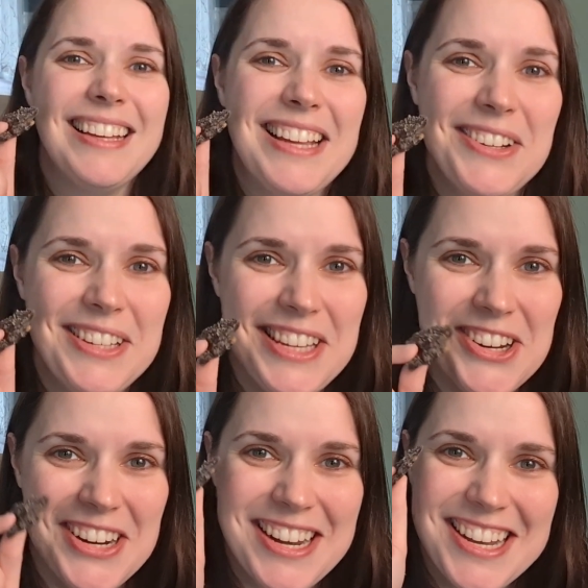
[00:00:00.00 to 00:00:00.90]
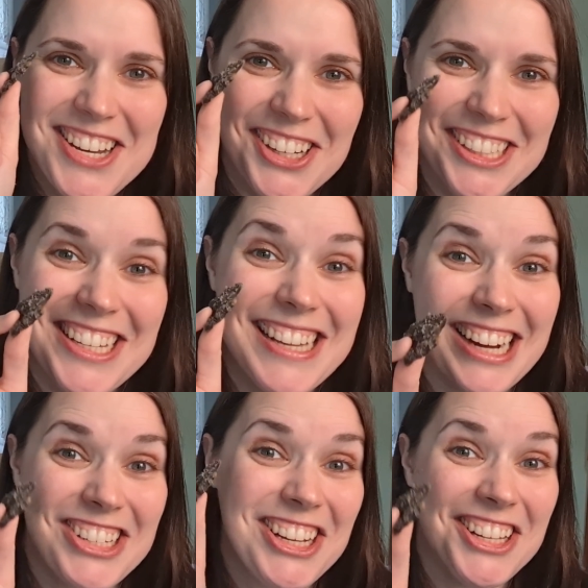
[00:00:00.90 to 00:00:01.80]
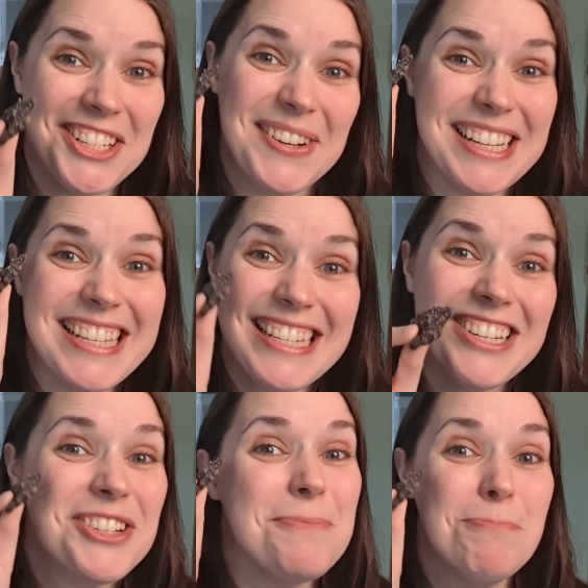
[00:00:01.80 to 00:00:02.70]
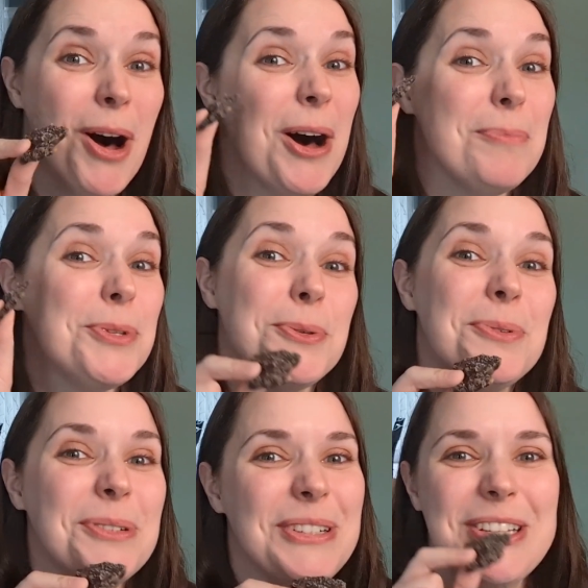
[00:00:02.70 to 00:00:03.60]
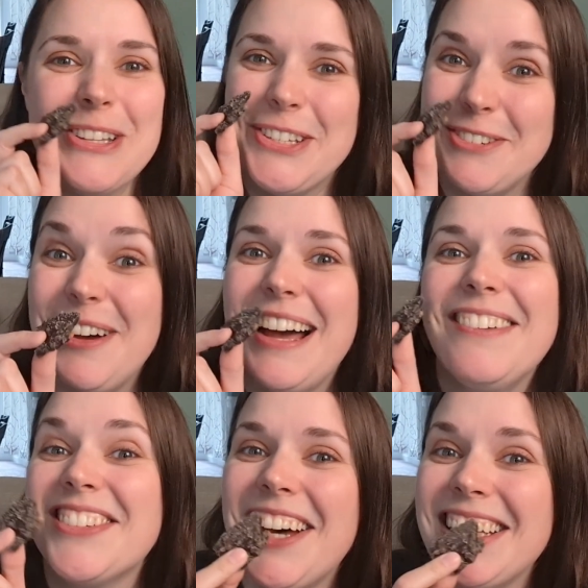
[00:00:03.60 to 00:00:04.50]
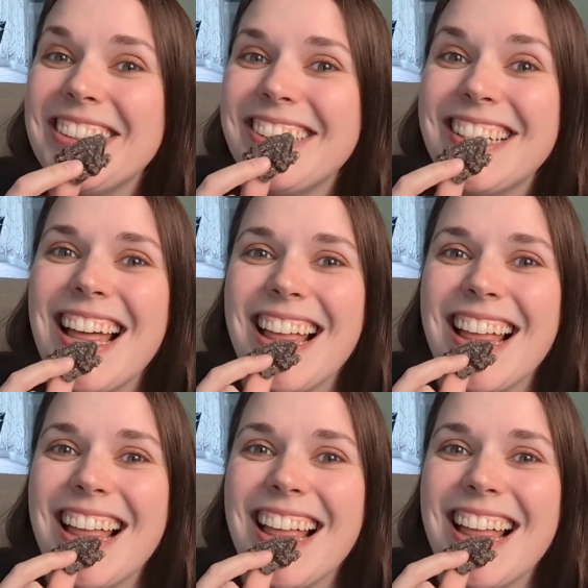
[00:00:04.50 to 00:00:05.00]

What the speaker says: Here's a secret. Chocolate is actually also an essential mom tool to survive toddlerhood.